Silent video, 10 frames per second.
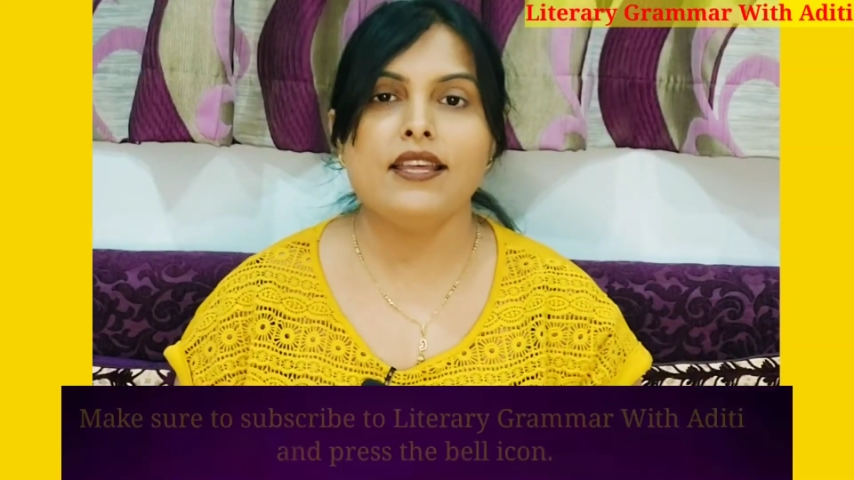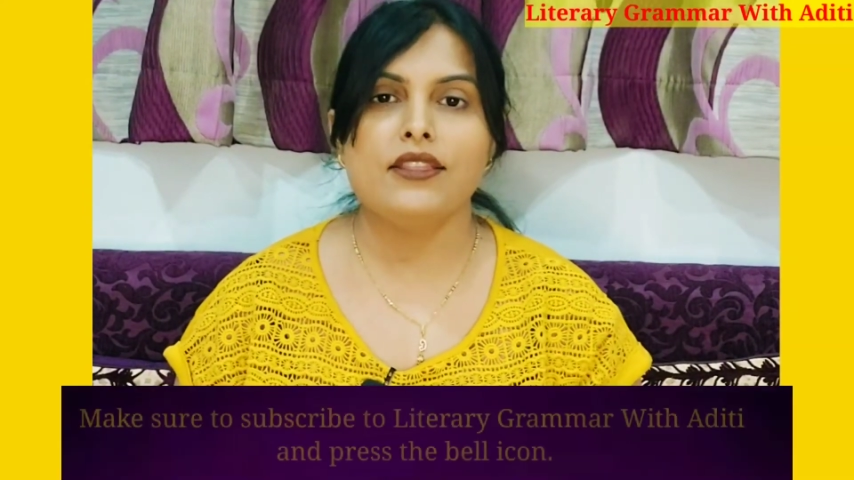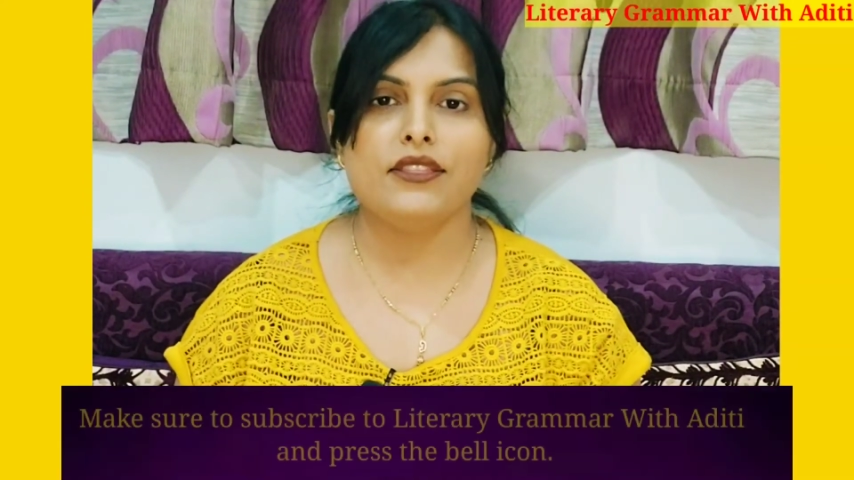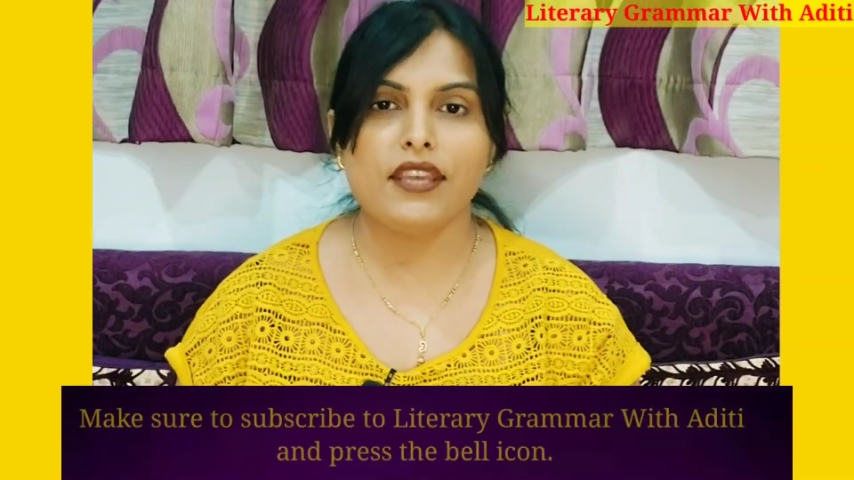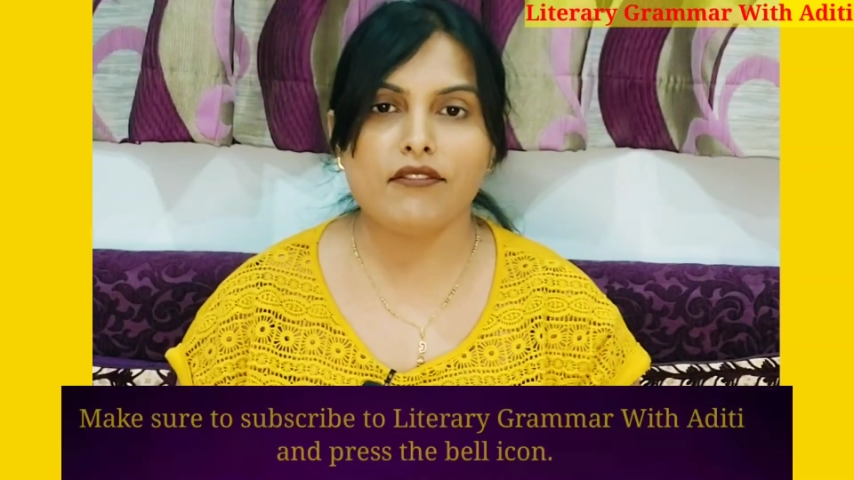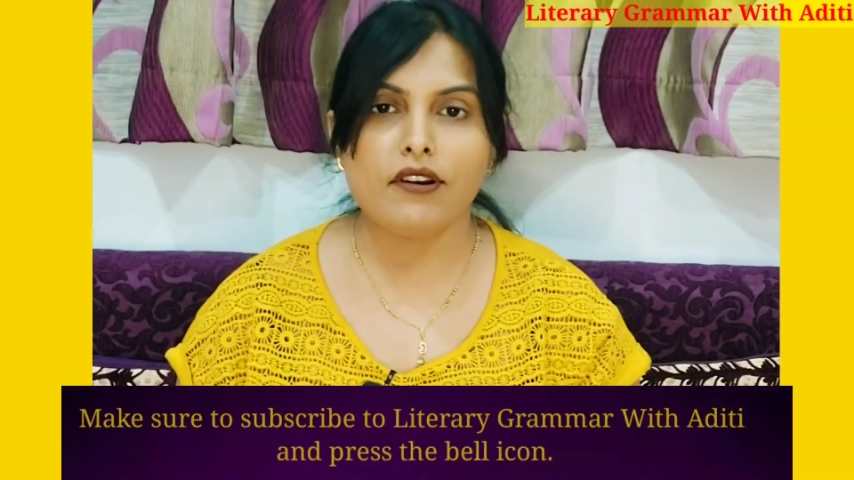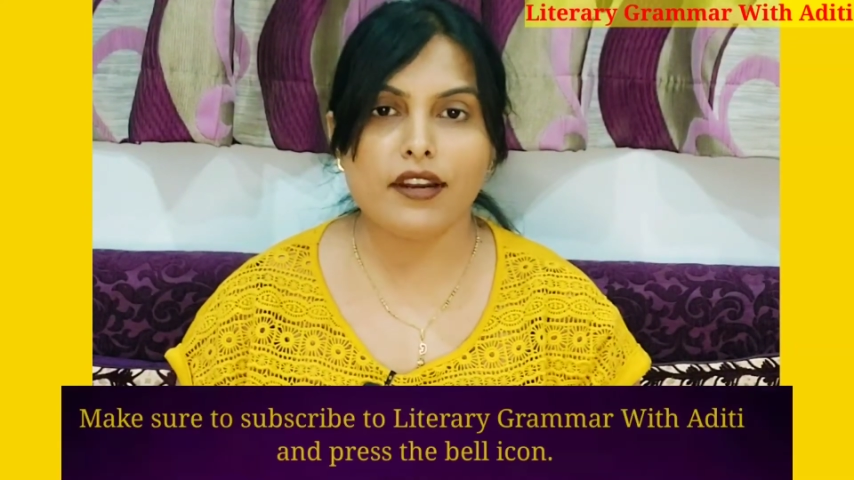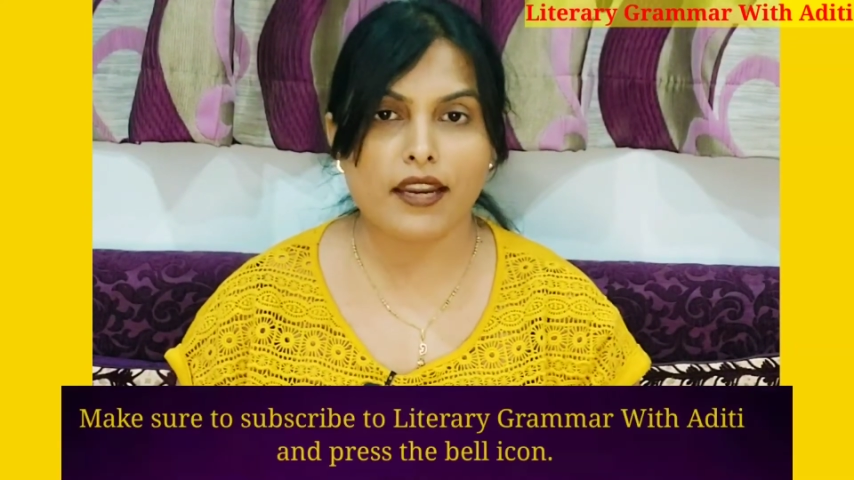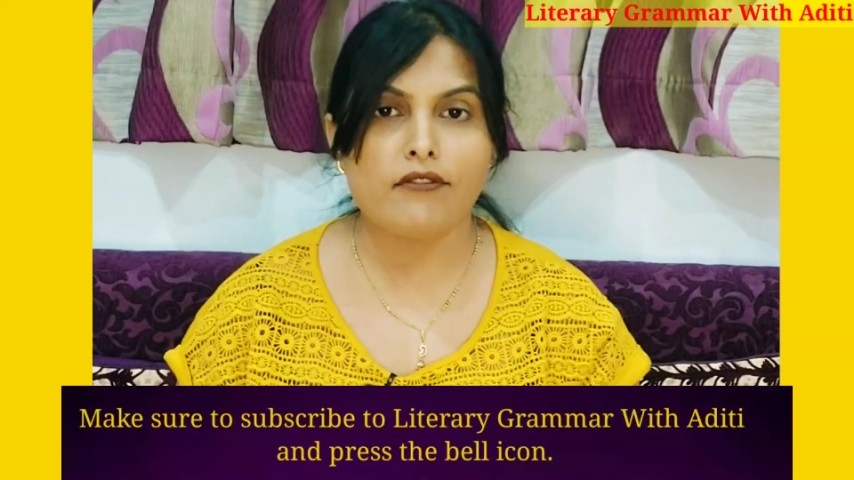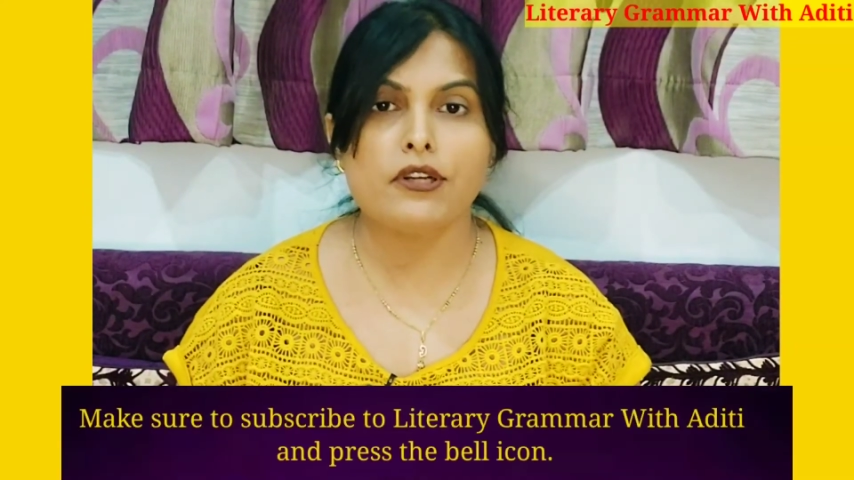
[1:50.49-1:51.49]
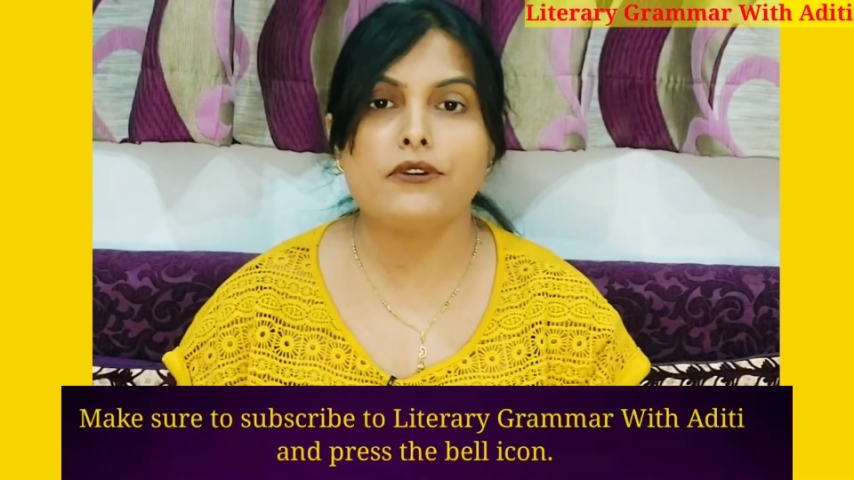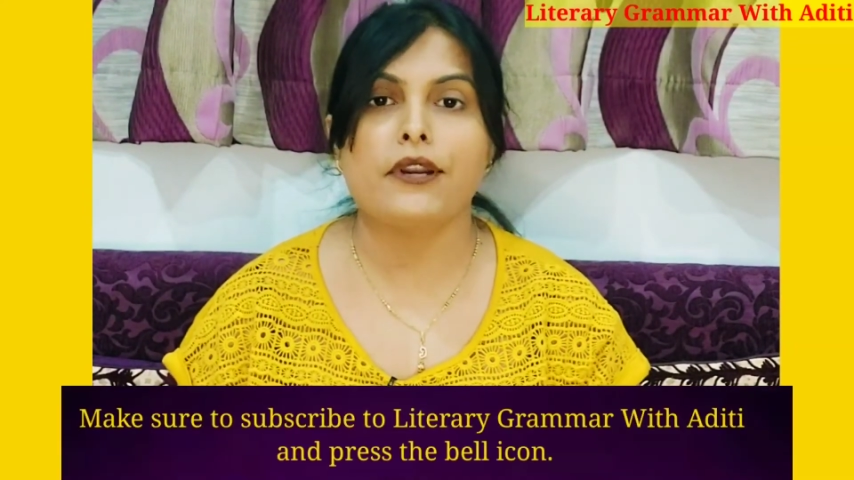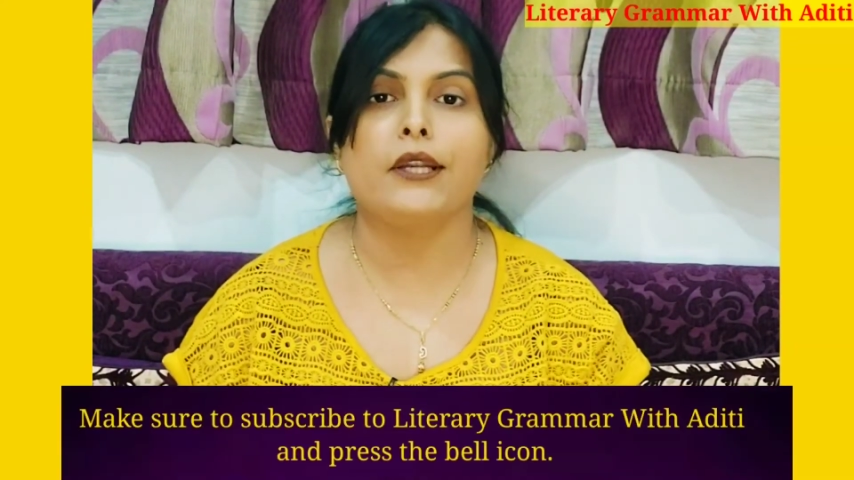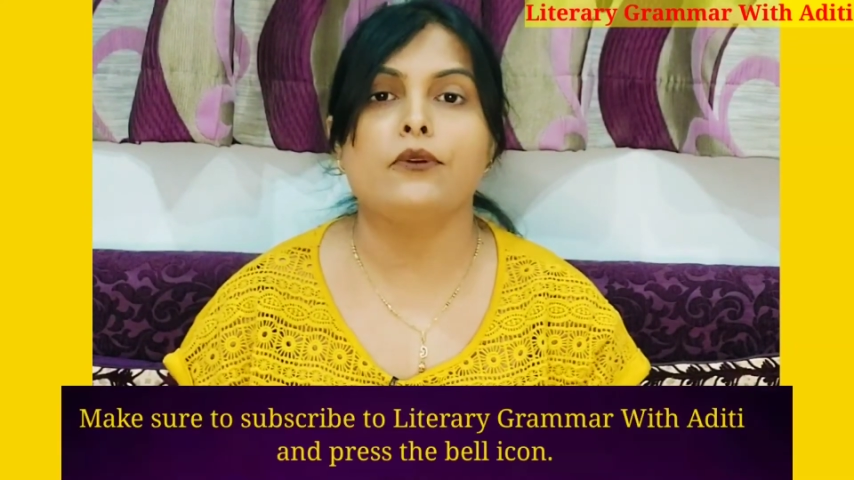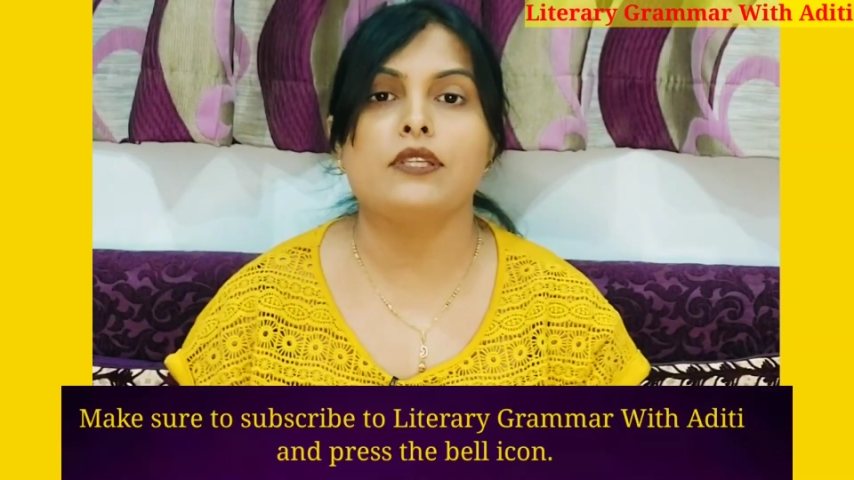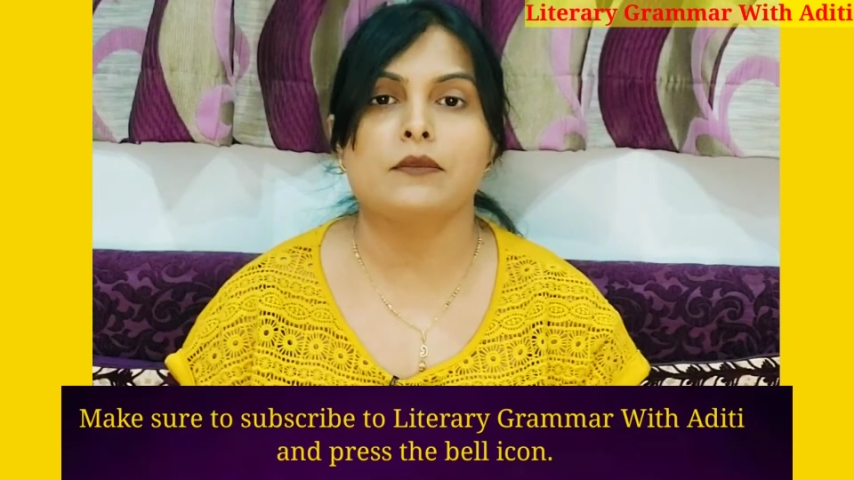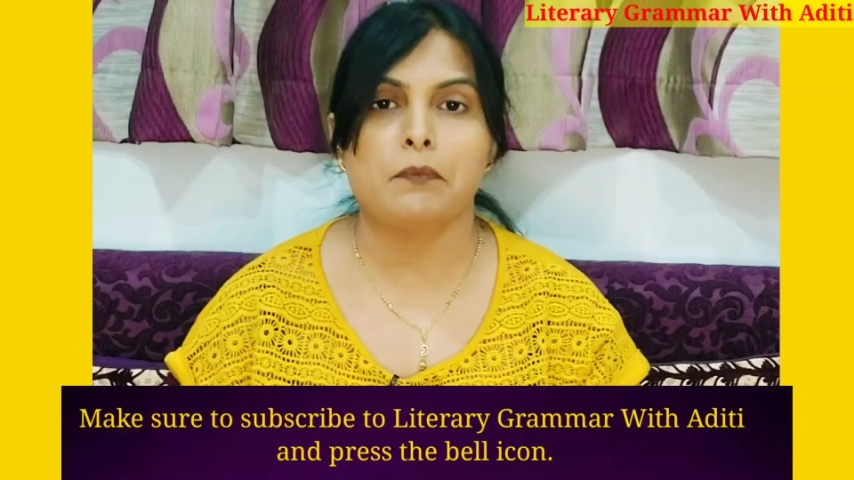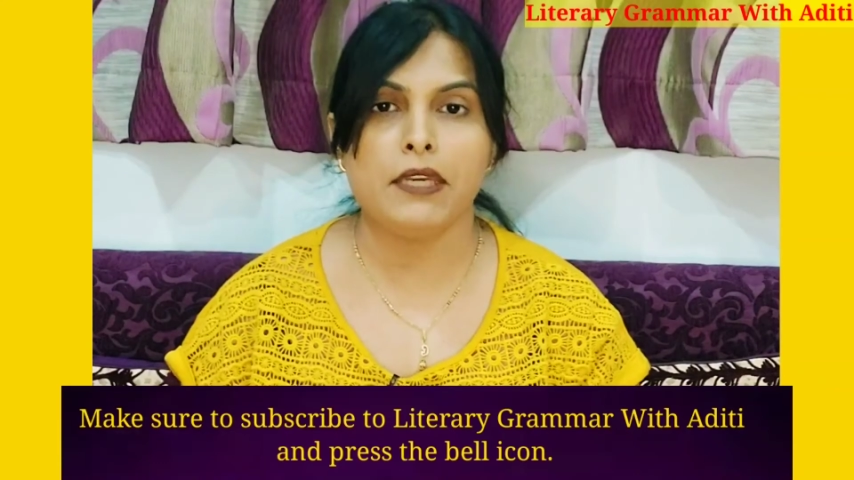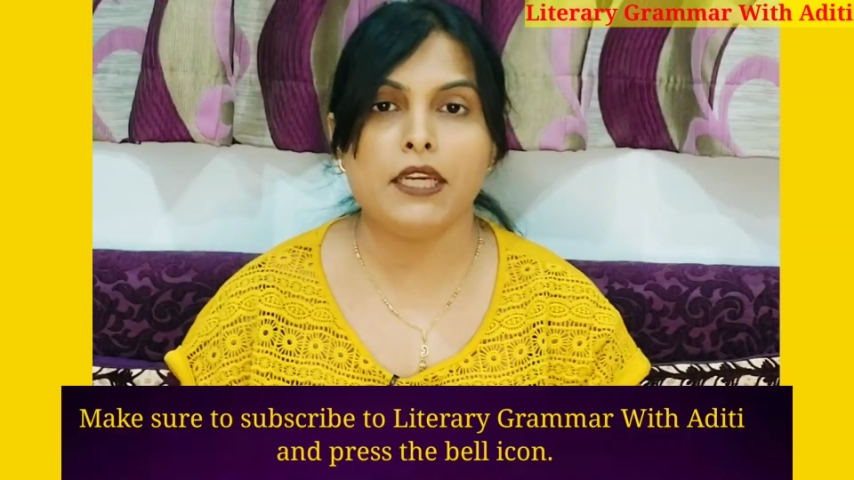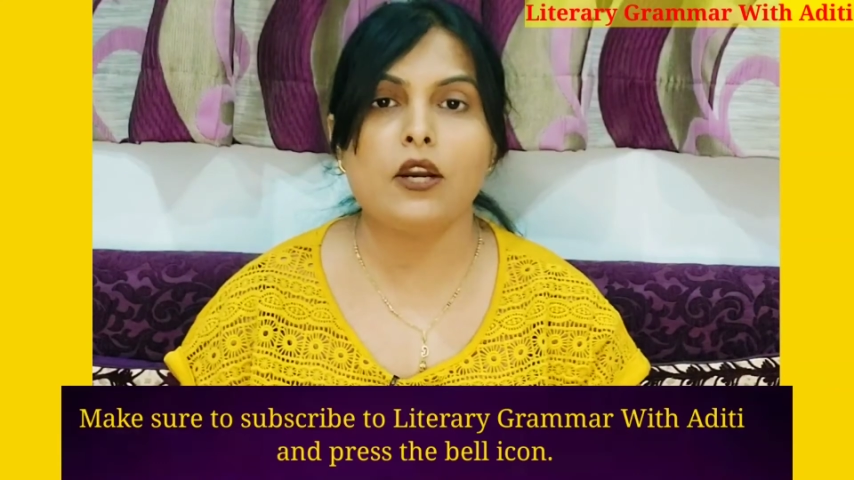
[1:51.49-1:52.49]
Never ever try to
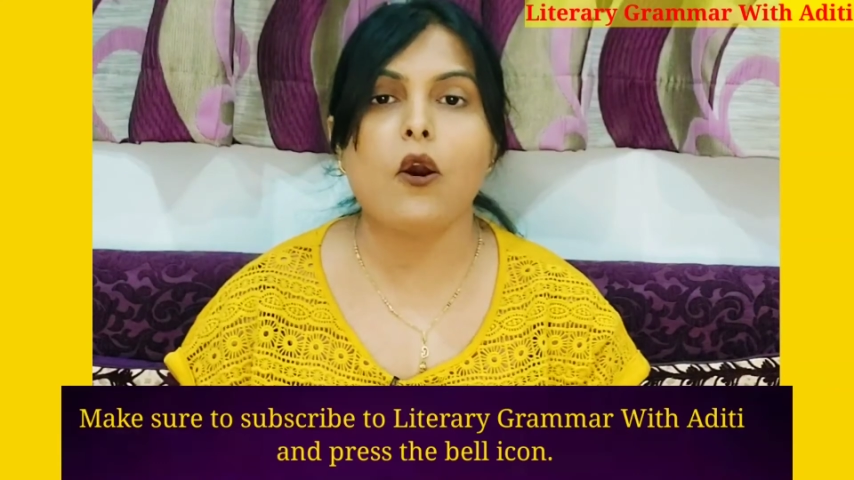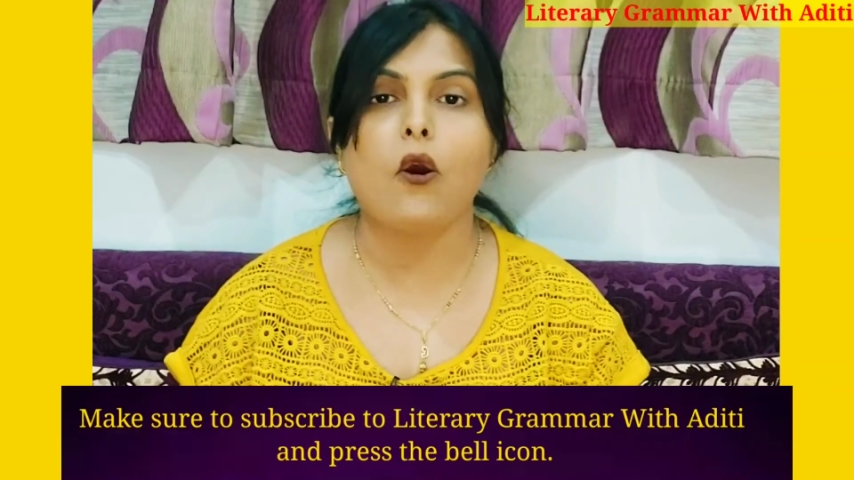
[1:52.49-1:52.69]
speak